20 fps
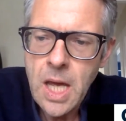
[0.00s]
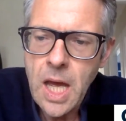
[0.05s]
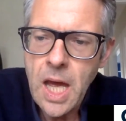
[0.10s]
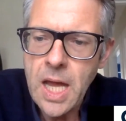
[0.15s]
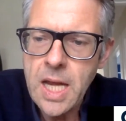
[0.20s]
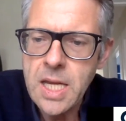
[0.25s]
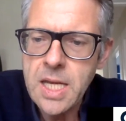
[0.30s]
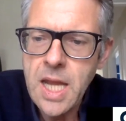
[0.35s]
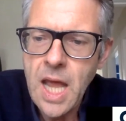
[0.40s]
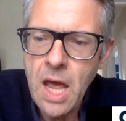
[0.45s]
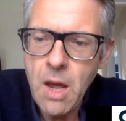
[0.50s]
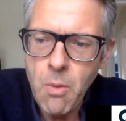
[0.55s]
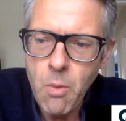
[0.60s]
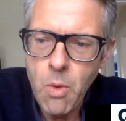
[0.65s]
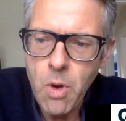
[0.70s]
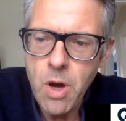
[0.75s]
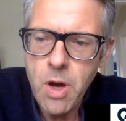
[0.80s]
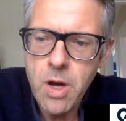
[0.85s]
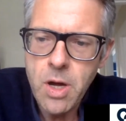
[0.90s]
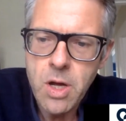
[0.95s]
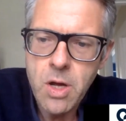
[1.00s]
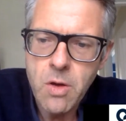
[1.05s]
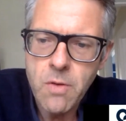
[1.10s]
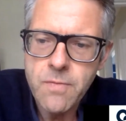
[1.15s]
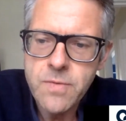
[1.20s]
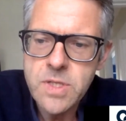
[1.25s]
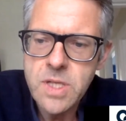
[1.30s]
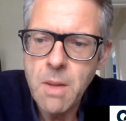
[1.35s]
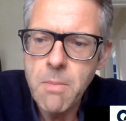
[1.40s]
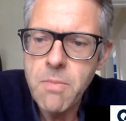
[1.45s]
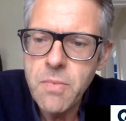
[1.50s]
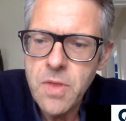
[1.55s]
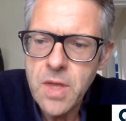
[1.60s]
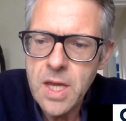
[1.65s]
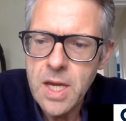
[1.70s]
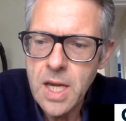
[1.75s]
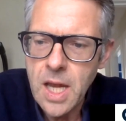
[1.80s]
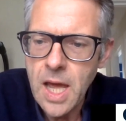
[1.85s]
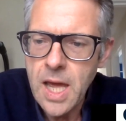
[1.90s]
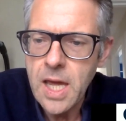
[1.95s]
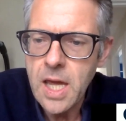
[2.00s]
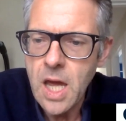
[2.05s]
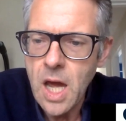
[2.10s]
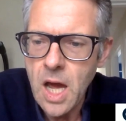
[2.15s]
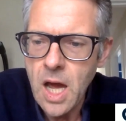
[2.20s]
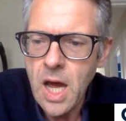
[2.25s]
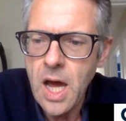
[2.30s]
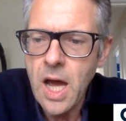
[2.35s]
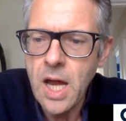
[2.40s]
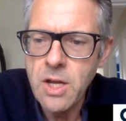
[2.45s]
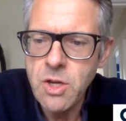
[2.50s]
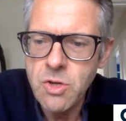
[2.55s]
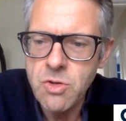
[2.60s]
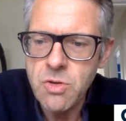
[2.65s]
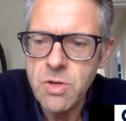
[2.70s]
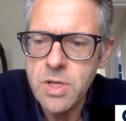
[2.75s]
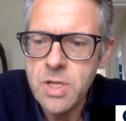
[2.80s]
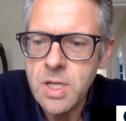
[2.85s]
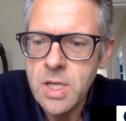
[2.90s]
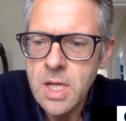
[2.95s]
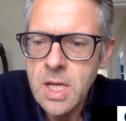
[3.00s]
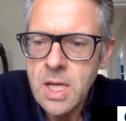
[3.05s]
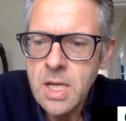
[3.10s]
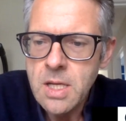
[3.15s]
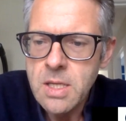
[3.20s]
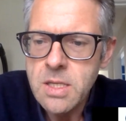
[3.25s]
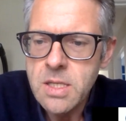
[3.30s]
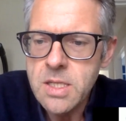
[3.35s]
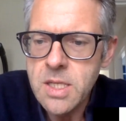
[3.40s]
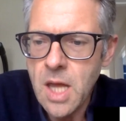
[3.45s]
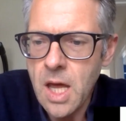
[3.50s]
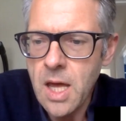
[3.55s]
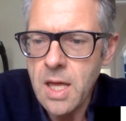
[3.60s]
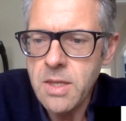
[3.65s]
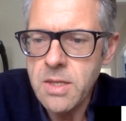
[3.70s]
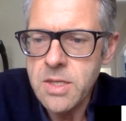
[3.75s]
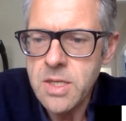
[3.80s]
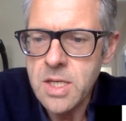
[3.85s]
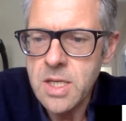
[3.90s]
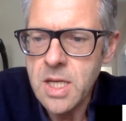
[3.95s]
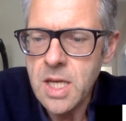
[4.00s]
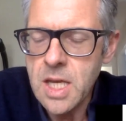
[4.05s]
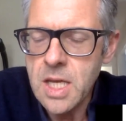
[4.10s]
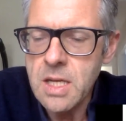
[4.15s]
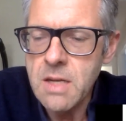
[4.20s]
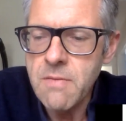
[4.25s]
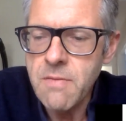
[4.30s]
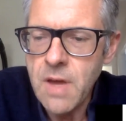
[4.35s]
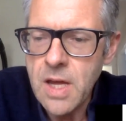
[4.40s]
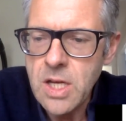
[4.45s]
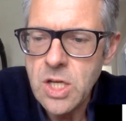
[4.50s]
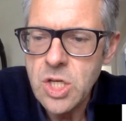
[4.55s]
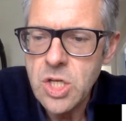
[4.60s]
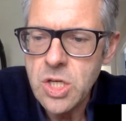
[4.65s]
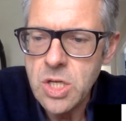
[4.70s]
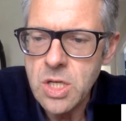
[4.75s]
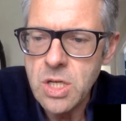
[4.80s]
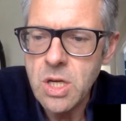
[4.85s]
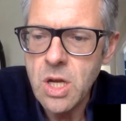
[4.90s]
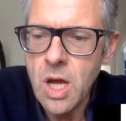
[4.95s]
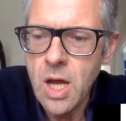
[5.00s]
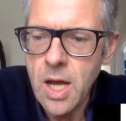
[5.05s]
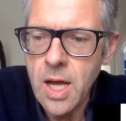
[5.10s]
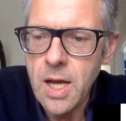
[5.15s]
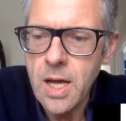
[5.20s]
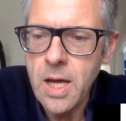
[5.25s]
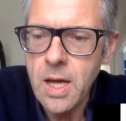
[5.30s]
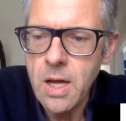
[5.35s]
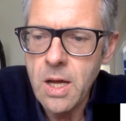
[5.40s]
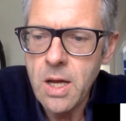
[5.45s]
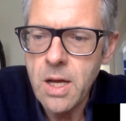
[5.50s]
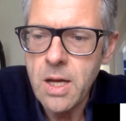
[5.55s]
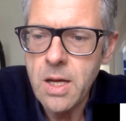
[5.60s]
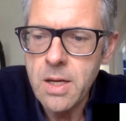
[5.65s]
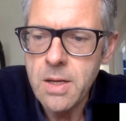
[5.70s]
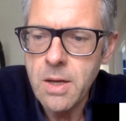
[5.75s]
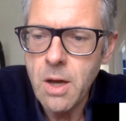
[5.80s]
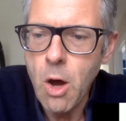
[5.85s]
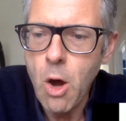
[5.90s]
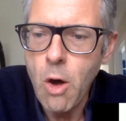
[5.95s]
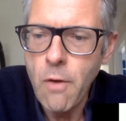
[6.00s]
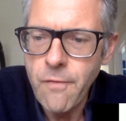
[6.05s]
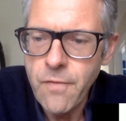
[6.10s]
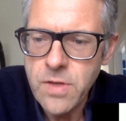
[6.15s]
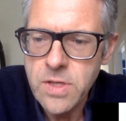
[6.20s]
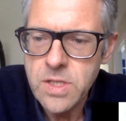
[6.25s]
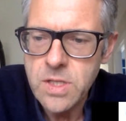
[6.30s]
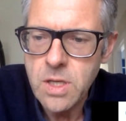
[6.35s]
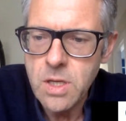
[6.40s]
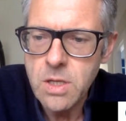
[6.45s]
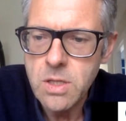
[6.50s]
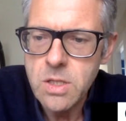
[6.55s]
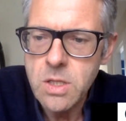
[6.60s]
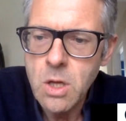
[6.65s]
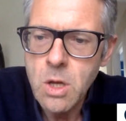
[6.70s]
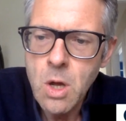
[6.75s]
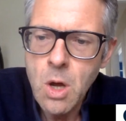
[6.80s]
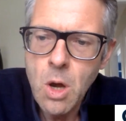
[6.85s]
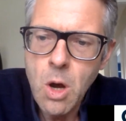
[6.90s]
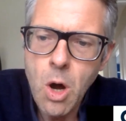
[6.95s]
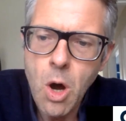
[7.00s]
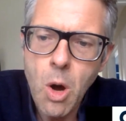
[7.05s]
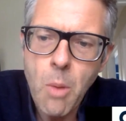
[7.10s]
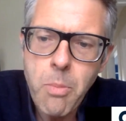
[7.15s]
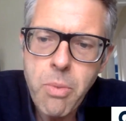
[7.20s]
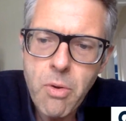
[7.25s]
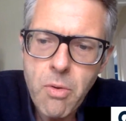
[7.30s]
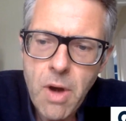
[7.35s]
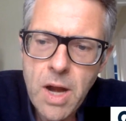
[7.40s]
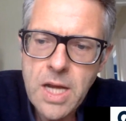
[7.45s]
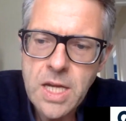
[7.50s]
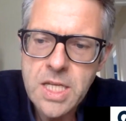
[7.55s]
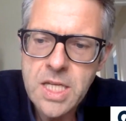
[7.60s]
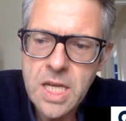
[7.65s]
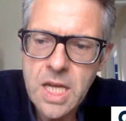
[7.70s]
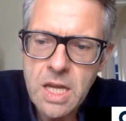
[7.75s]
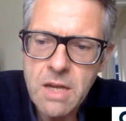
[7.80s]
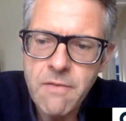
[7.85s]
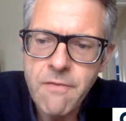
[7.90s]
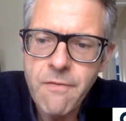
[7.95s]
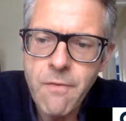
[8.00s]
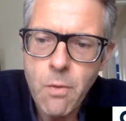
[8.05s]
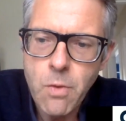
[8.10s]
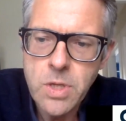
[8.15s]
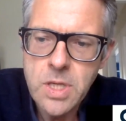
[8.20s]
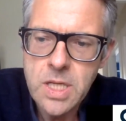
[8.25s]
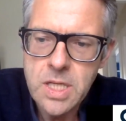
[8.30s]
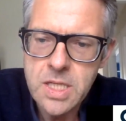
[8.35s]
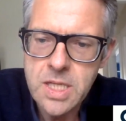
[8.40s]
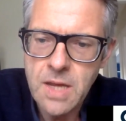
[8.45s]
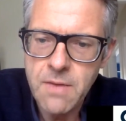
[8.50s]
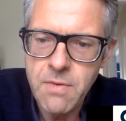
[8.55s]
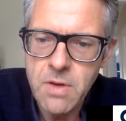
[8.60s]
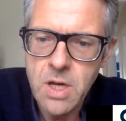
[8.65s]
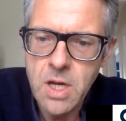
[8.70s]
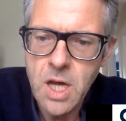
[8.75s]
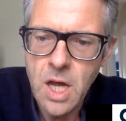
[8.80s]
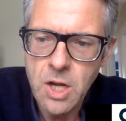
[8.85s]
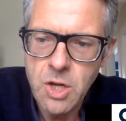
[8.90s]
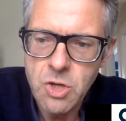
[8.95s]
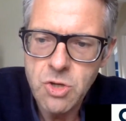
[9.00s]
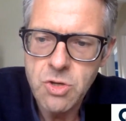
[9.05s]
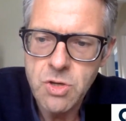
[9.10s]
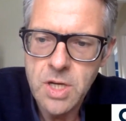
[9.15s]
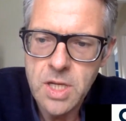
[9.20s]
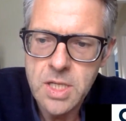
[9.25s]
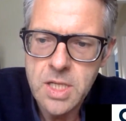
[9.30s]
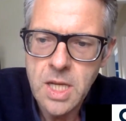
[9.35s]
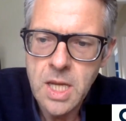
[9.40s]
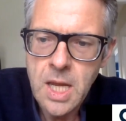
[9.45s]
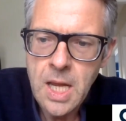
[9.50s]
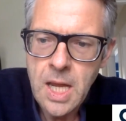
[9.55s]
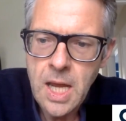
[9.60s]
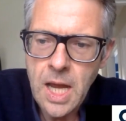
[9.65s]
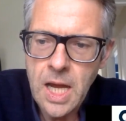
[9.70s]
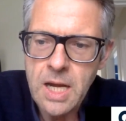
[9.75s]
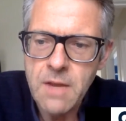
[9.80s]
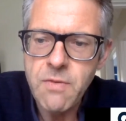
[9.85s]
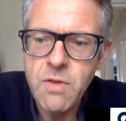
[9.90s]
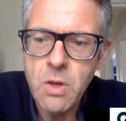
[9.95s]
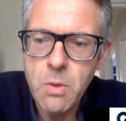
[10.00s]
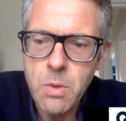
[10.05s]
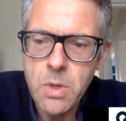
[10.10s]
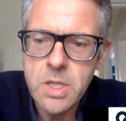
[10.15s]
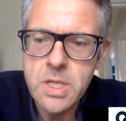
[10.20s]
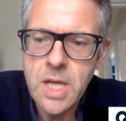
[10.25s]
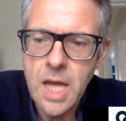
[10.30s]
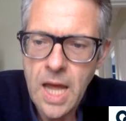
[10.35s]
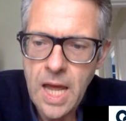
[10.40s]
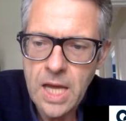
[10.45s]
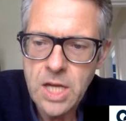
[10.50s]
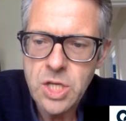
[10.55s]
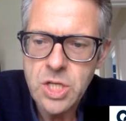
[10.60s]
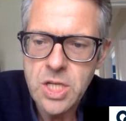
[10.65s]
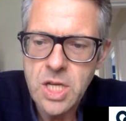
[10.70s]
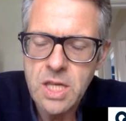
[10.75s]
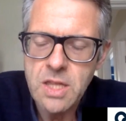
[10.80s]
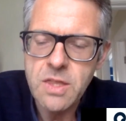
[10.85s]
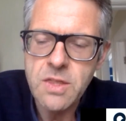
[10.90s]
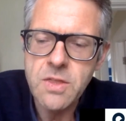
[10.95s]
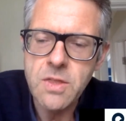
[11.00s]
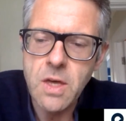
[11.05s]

a network of something like 100 science and innovation officers operating in 47 countries. And if you were to actually